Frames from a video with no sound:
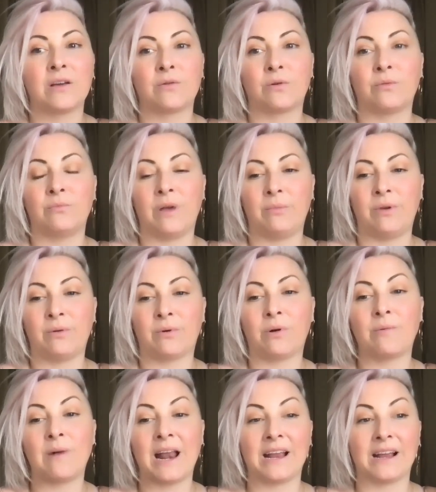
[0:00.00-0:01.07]
maybe we're
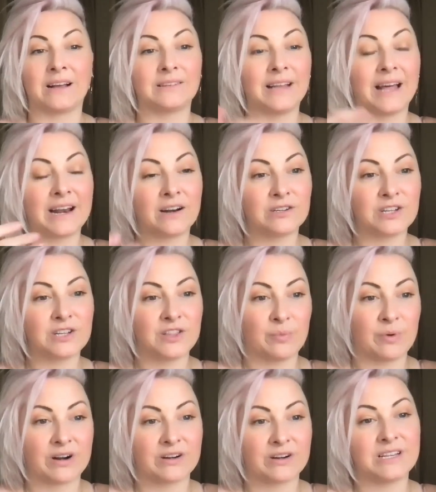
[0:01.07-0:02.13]
writing a letter to the
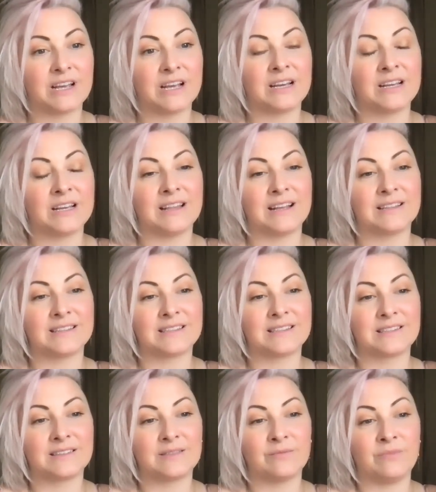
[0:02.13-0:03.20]
person
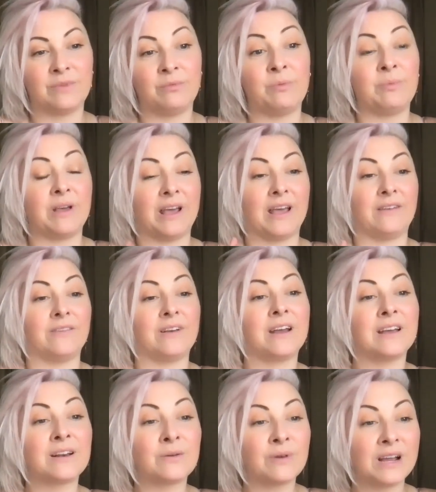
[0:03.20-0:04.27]
that's maybe behaving
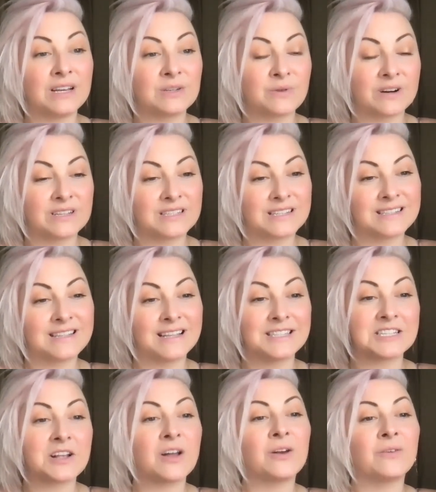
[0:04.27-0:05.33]
in a way towards us that's
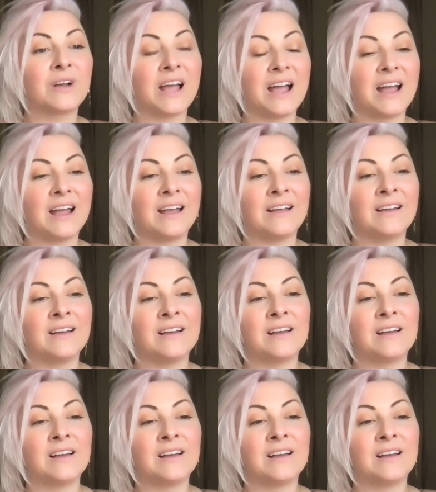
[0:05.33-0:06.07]
not okay,